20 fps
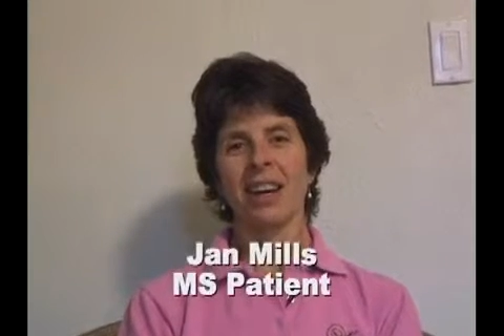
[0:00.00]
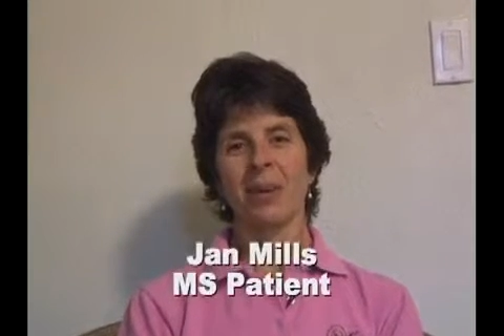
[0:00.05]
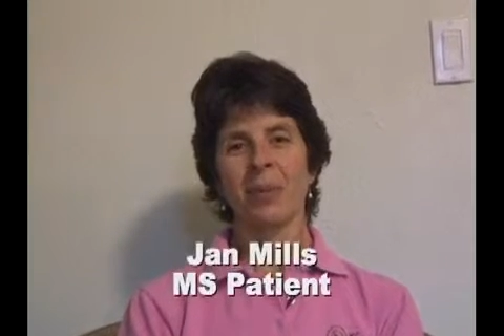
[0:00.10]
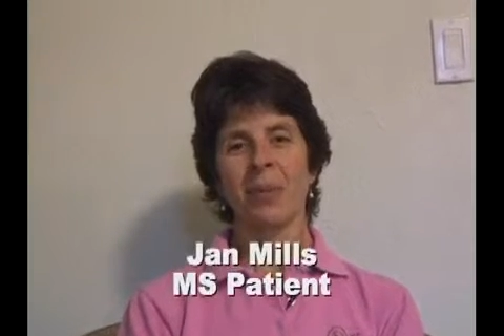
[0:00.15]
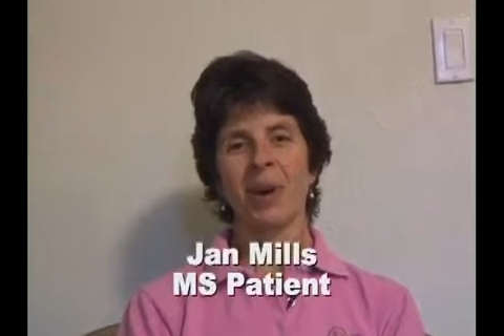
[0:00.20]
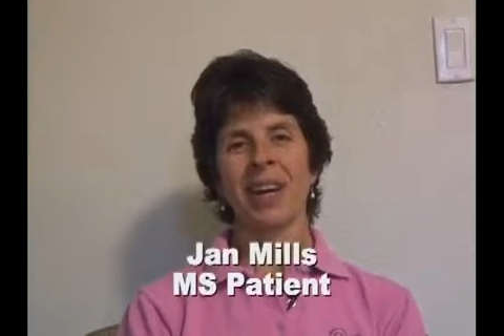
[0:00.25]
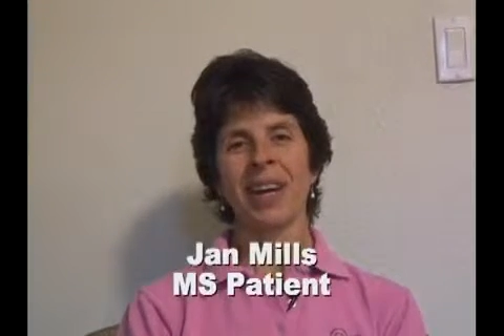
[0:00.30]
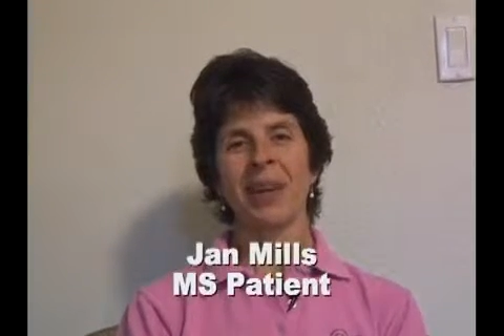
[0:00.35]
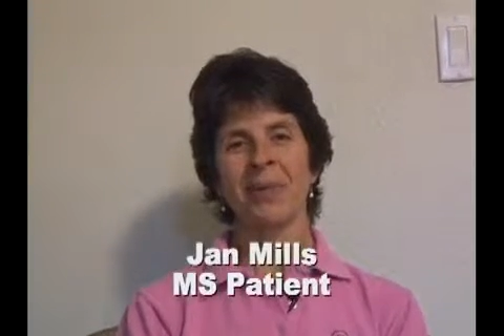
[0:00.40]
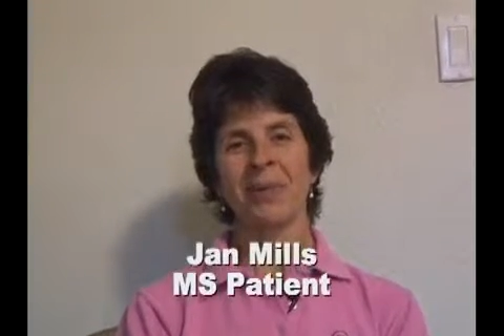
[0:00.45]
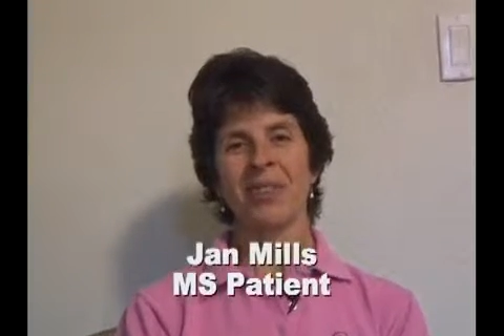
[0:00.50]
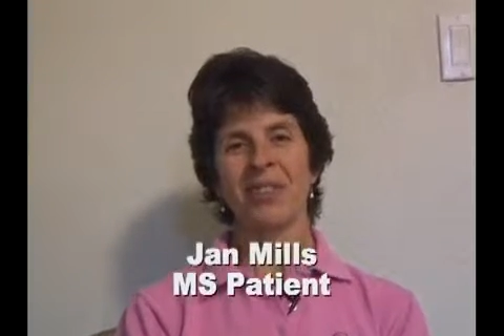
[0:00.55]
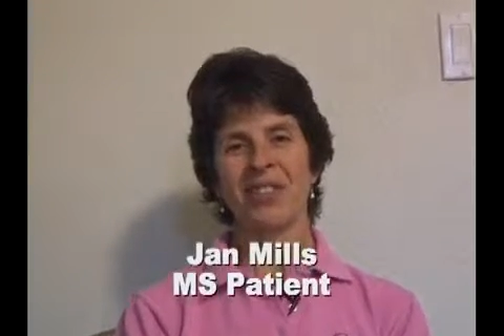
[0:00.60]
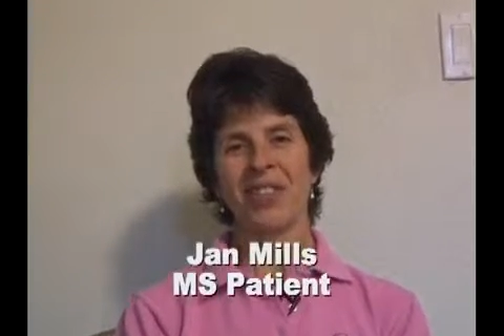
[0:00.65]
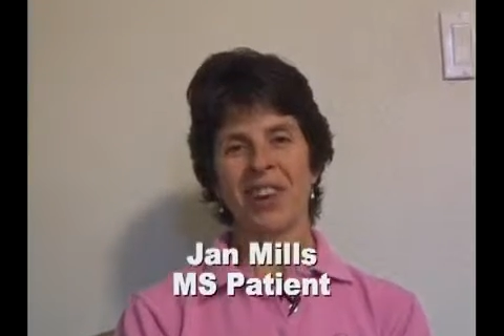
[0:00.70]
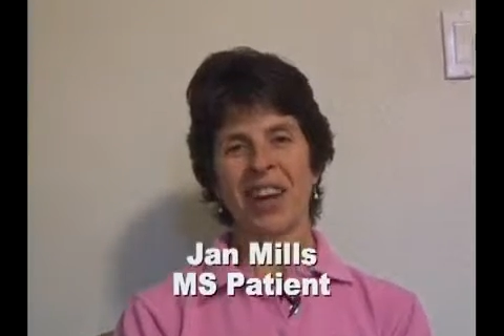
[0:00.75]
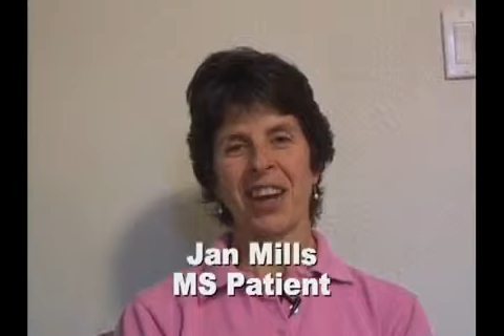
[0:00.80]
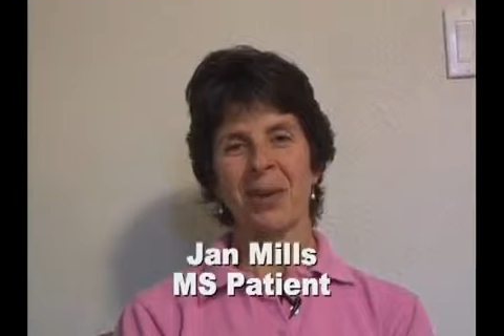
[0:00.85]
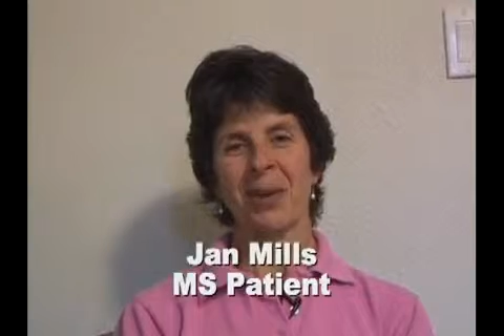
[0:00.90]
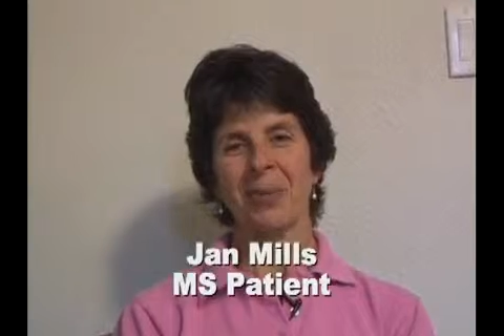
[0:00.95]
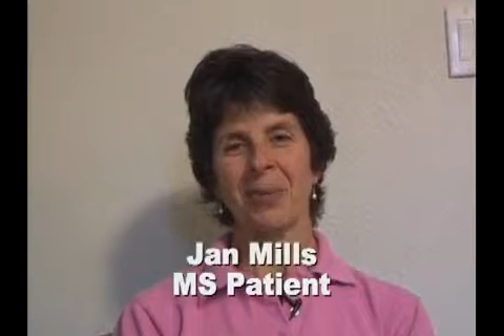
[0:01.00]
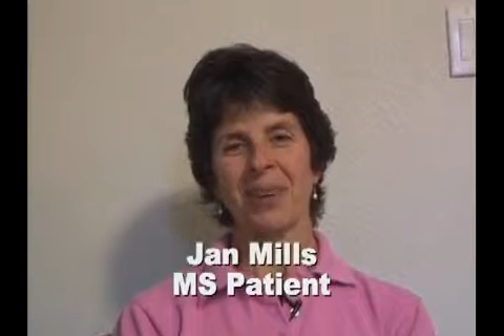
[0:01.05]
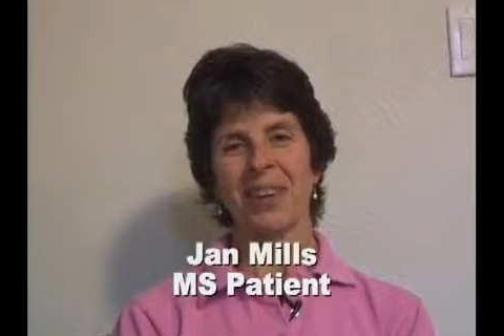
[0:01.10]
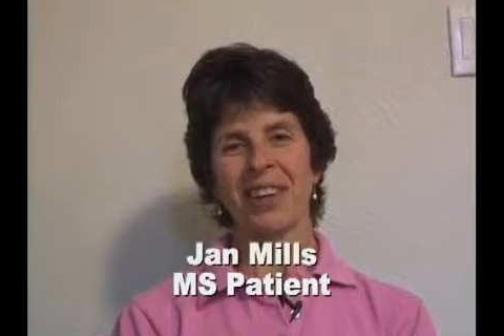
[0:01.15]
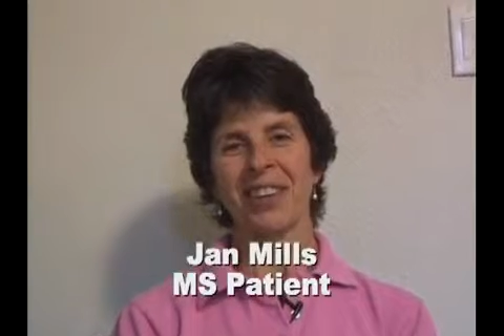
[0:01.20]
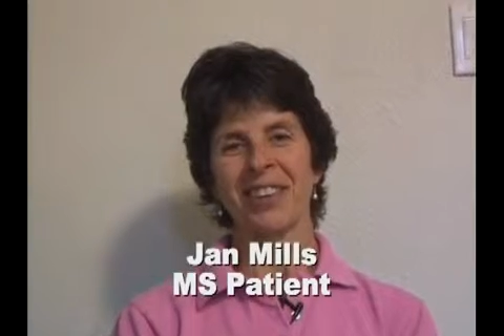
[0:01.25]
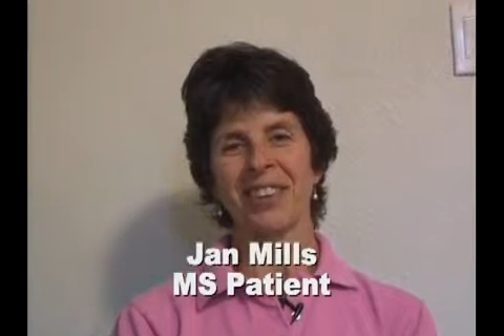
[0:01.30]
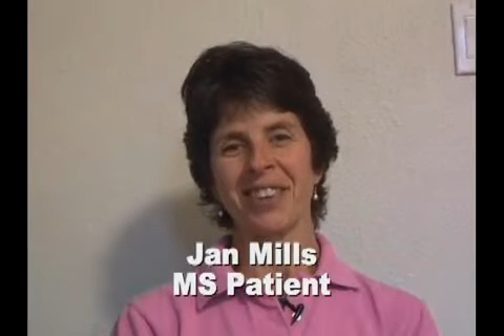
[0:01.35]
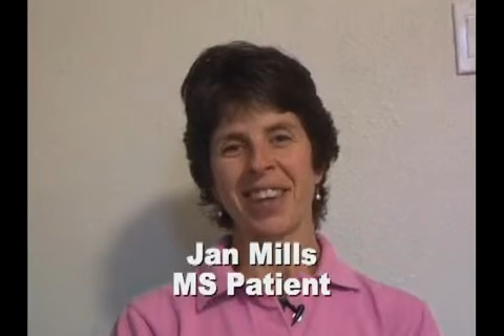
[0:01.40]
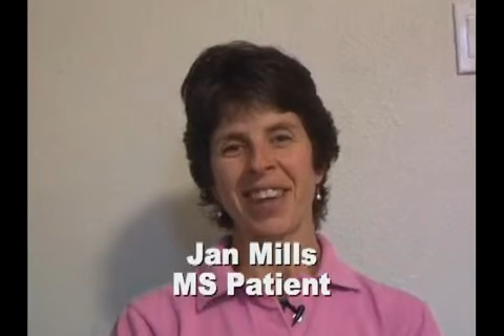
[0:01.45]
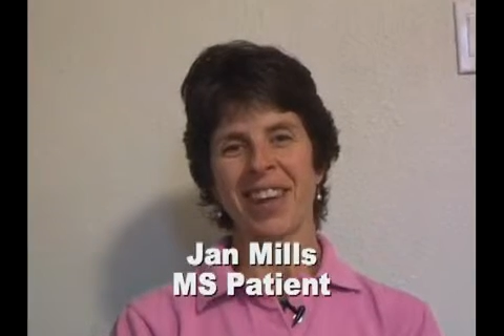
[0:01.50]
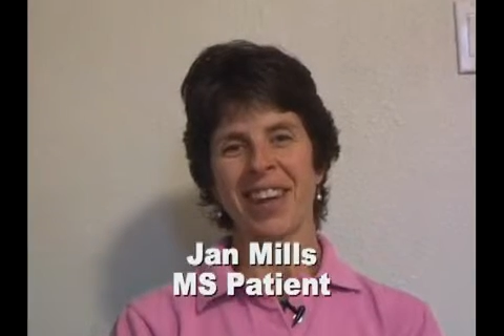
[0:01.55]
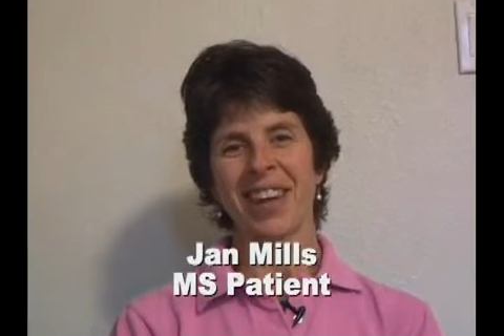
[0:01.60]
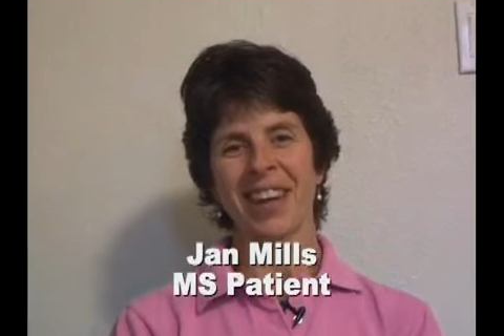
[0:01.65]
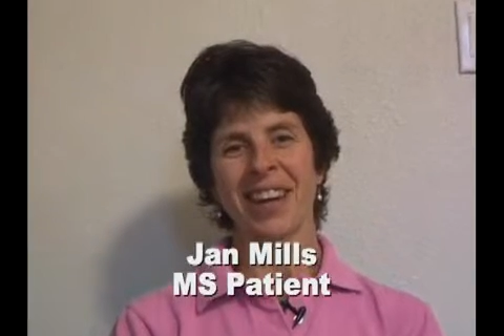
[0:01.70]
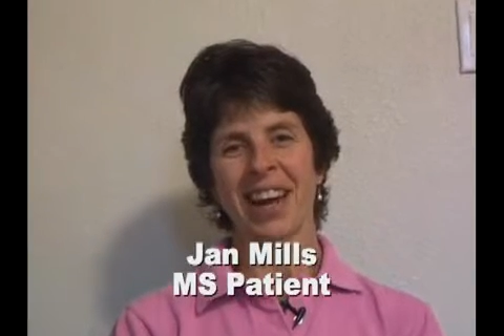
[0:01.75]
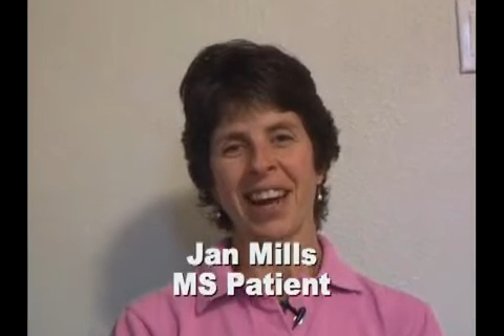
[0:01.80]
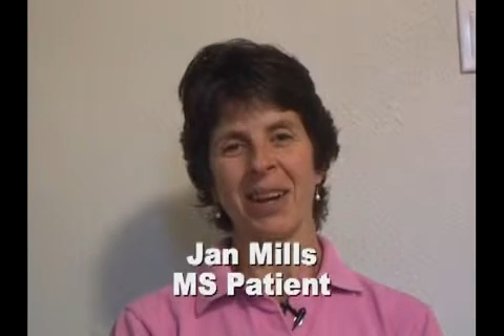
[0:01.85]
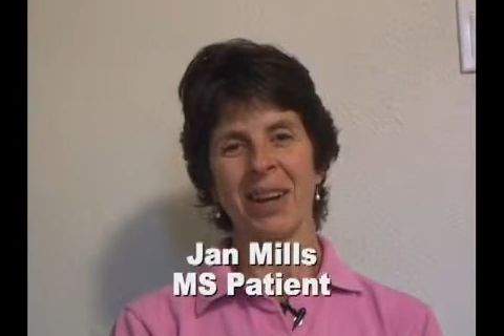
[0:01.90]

My name is Jan Mills and